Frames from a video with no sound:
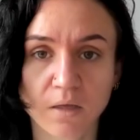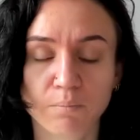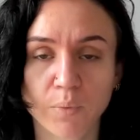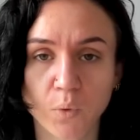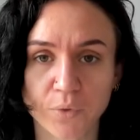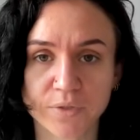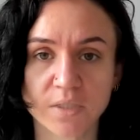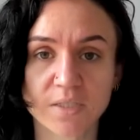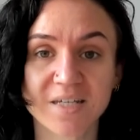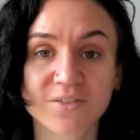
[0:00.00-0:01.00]

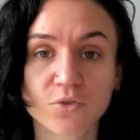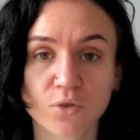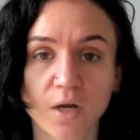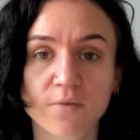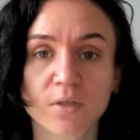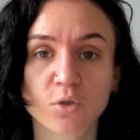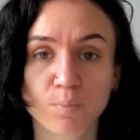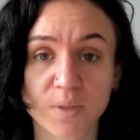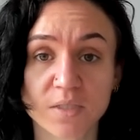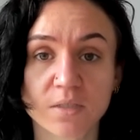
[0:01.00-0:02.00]
important is driving your
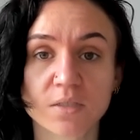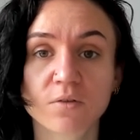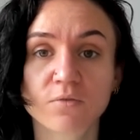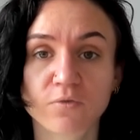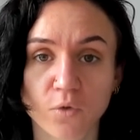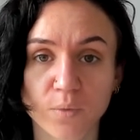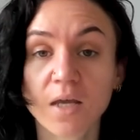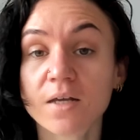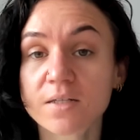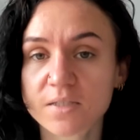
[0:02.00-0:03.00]
business
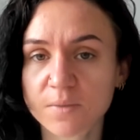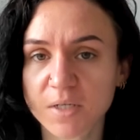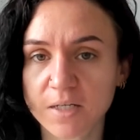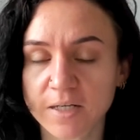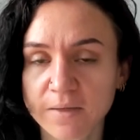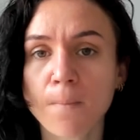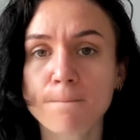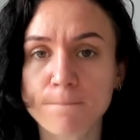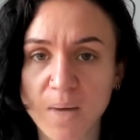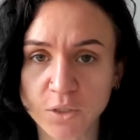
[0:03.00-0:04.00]
forward. Similarly,
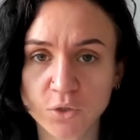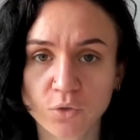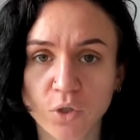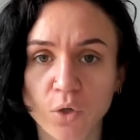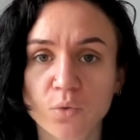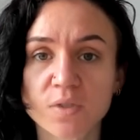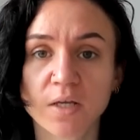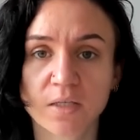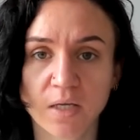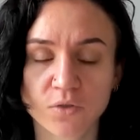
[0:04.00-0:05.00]
match your goals
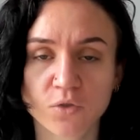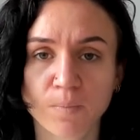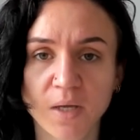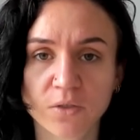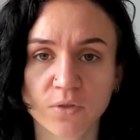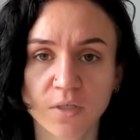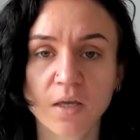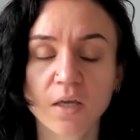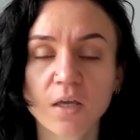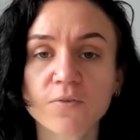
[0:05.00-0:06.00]
against your
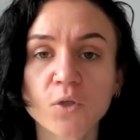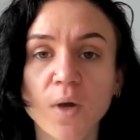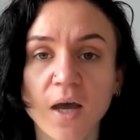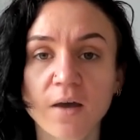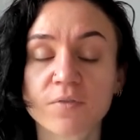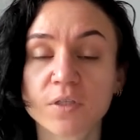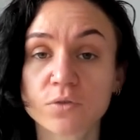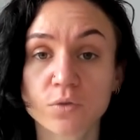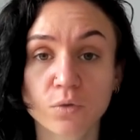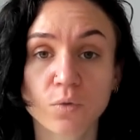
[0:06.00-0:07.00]
matrix. If you have these
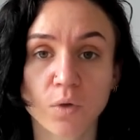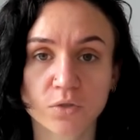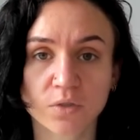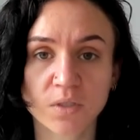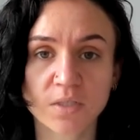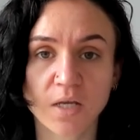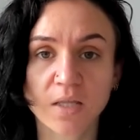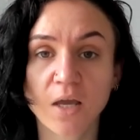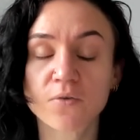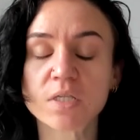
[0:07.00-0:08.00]
two quadrants and
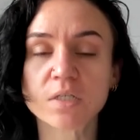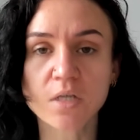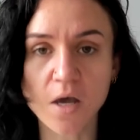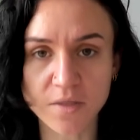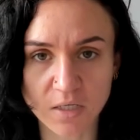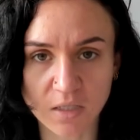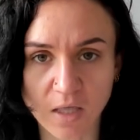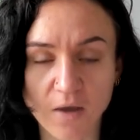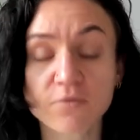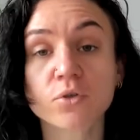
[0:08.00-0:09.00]
there is nothing in
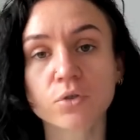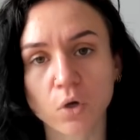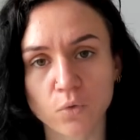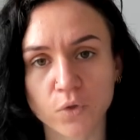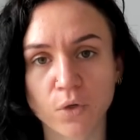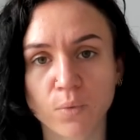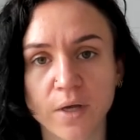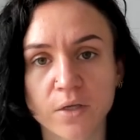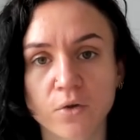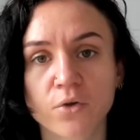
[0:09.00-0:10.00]
there for a goal that you're
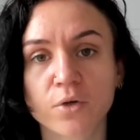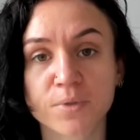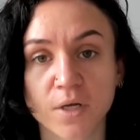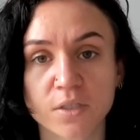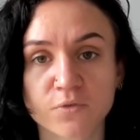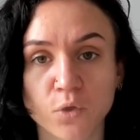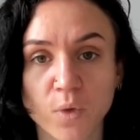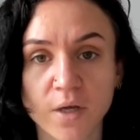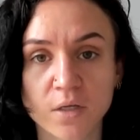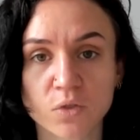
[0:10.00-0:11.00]
working on, an objective you're
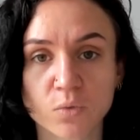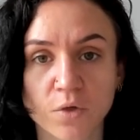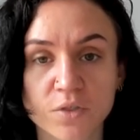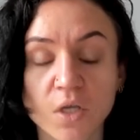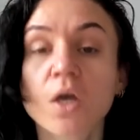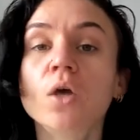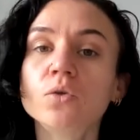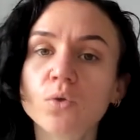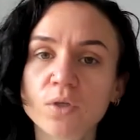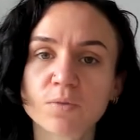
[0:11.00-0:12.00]
working towards,
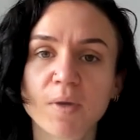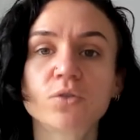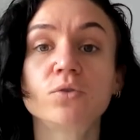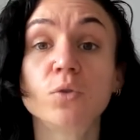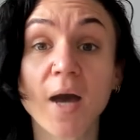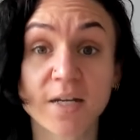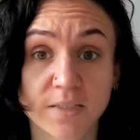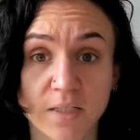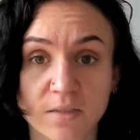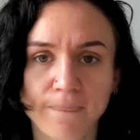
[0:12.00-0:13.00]
you need to make sure you add it
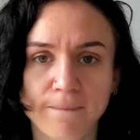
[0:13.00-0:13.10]
in.